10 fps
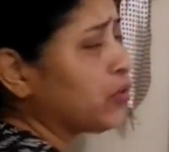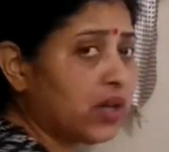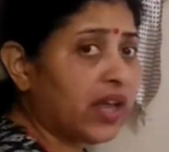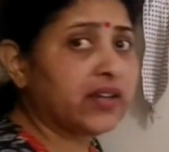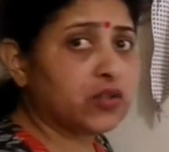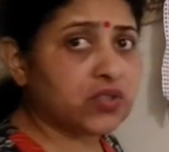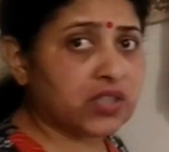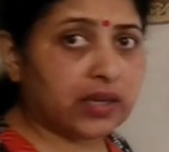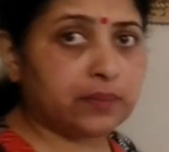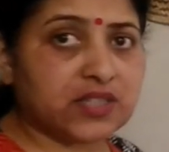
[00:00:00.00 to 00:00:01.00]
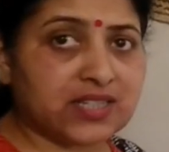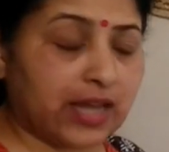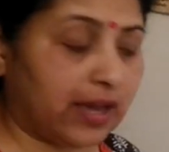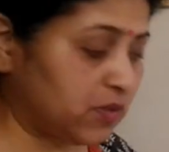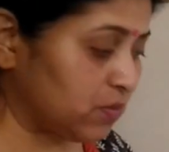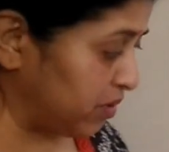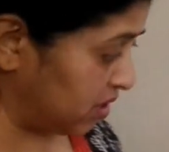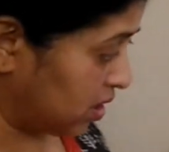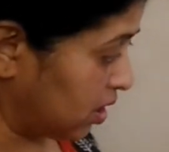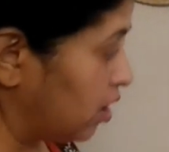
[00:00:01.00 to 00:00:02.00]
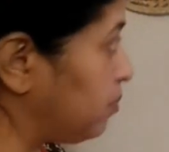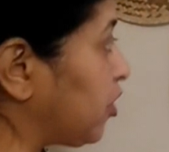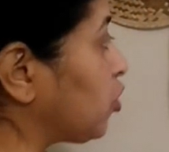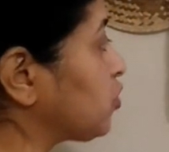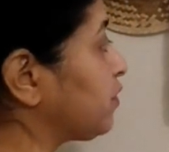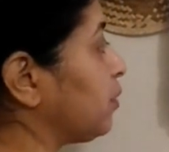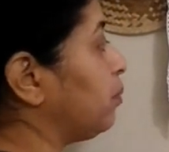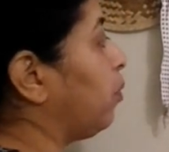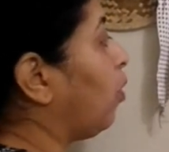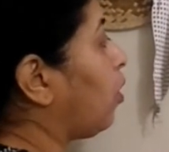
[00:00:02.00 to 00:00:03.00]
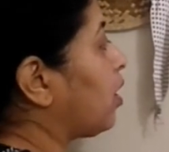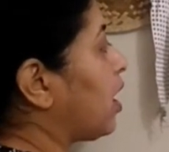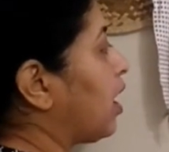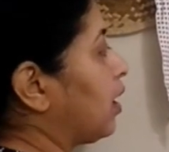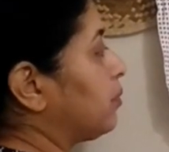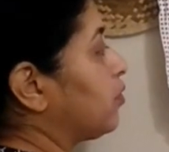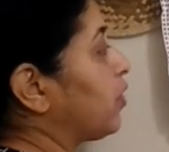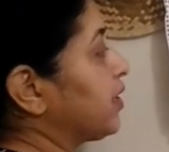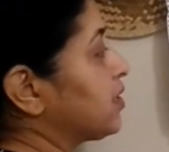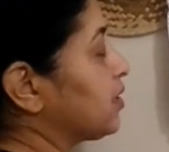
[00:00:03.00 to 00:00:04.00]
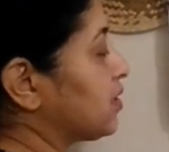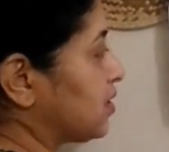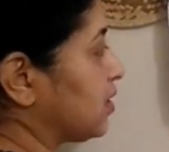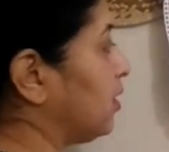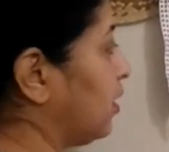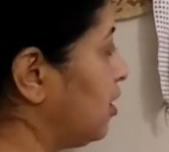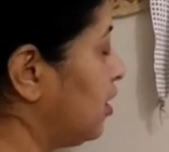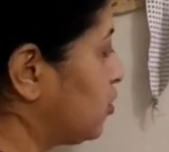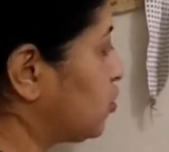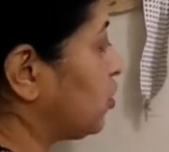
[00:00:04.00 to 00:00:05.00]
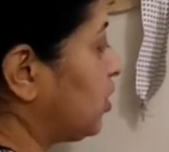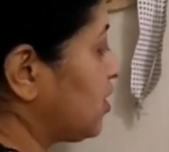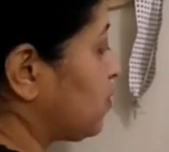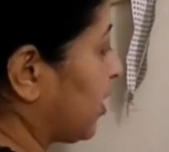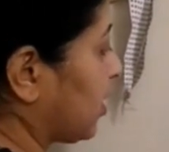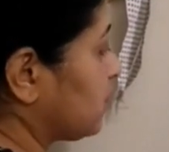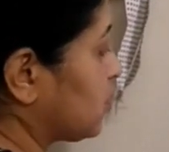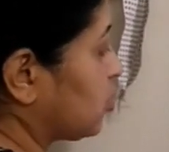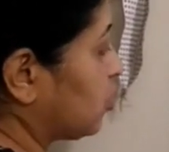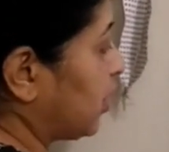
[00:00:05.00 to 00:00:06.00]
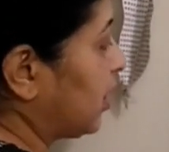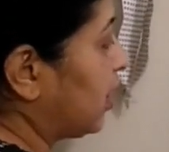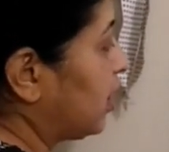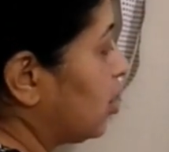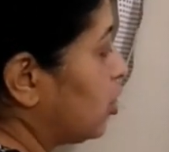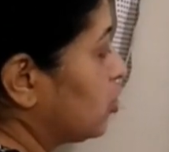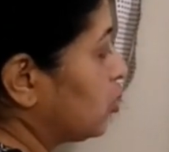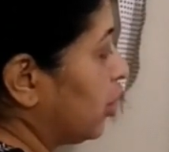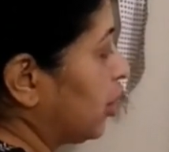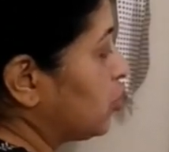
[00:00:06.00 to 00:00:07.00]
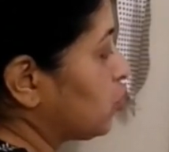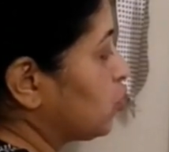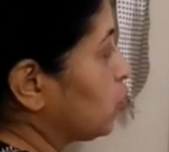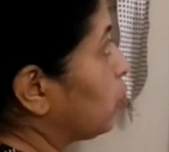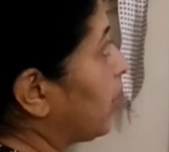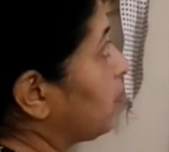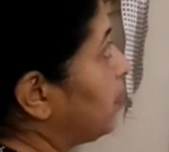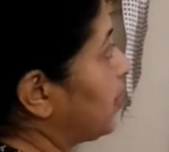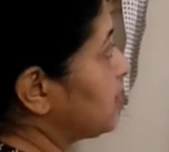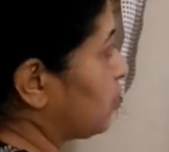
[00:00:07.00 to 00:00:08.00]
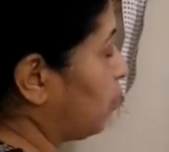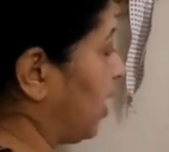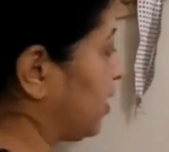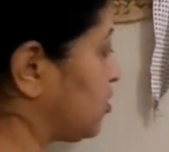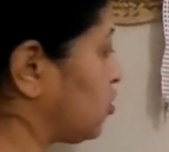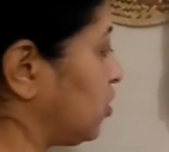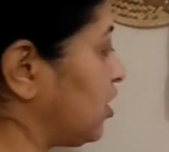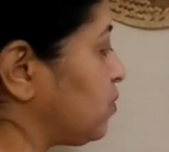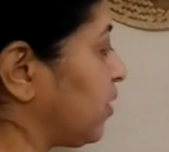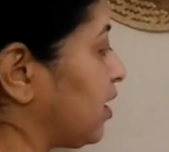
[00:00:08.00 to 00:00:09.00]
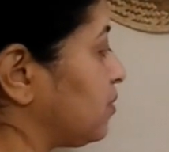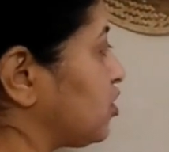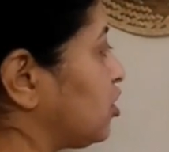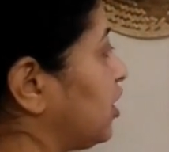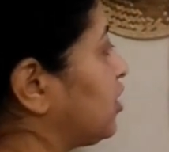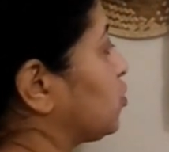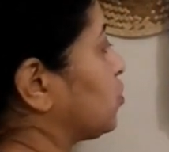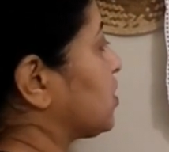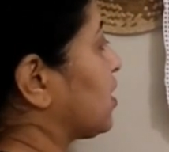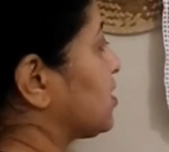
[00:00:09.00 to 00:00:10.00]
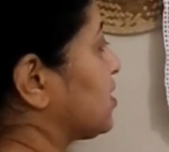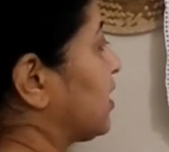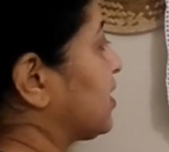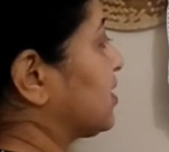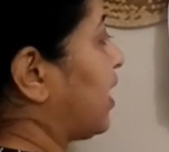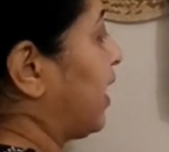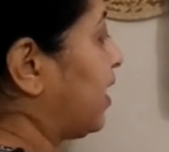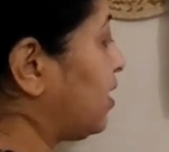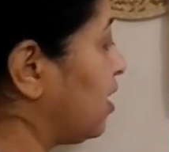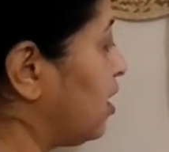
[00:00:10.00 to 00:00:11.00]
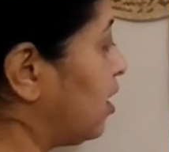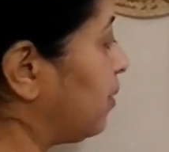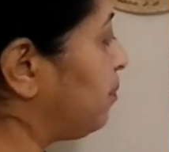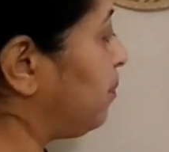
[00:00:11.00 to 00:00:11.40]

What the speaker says: I don't like to skip steps, but because of the board, I am writing this here. So this becomes 3 into 2n plus 1. So this becomes 3 2s are 6n